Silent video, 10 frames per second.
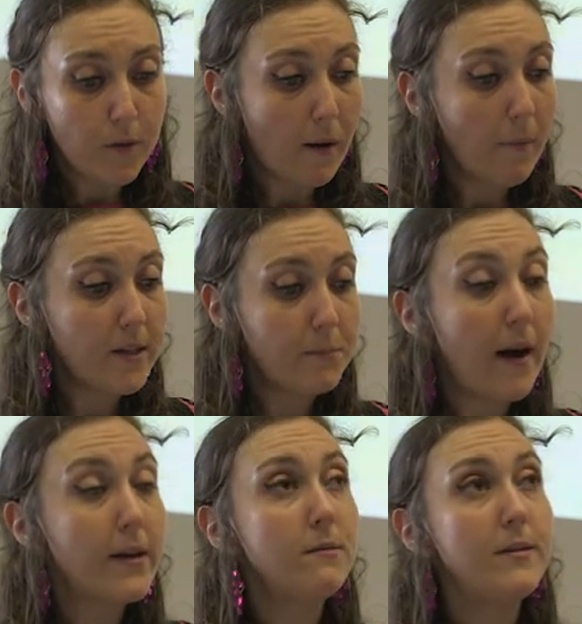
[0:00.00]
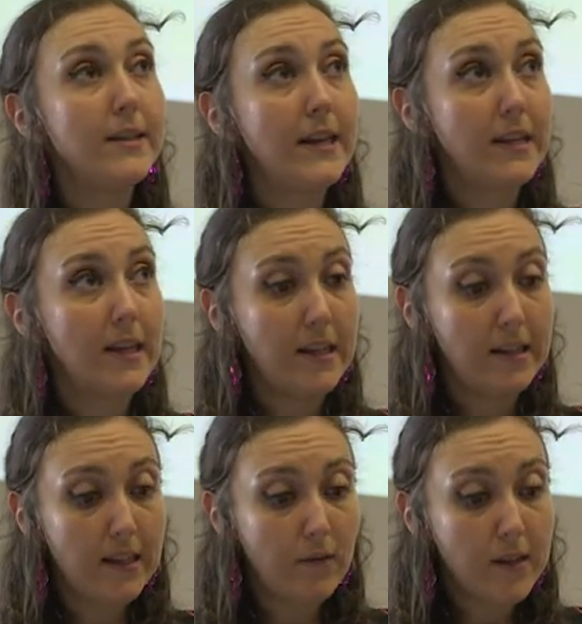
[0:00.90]
was published posthumously in
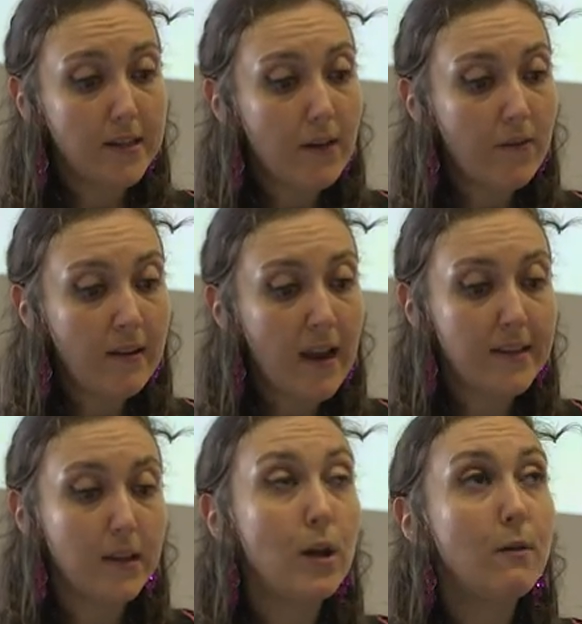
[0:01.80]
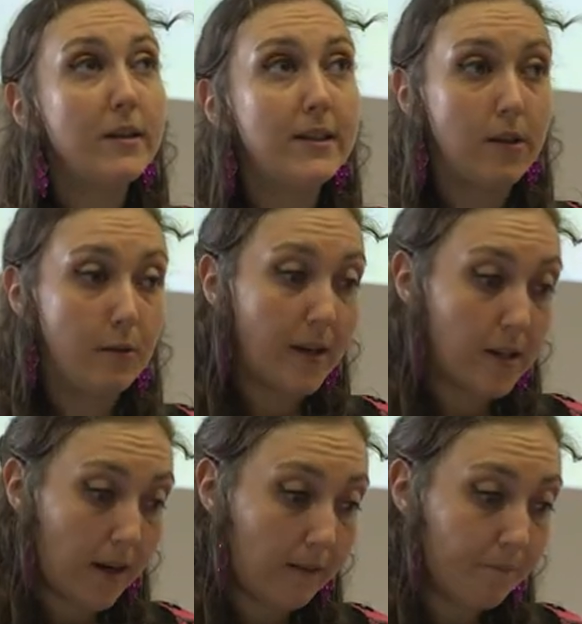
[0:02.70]
1977 as The Human
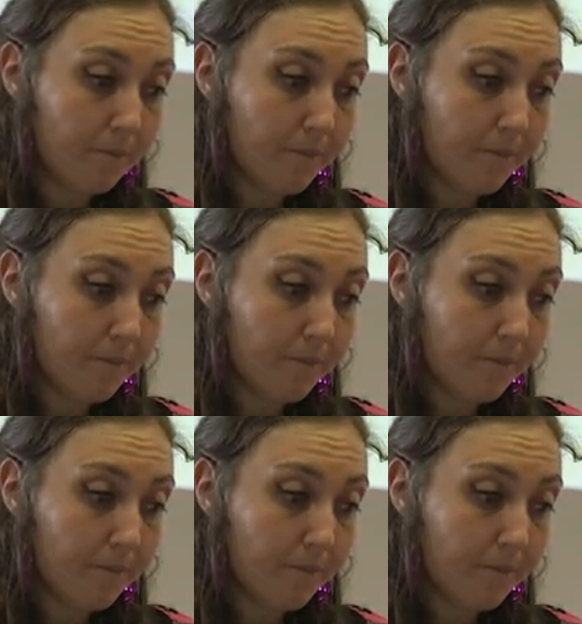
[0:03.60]
Situation.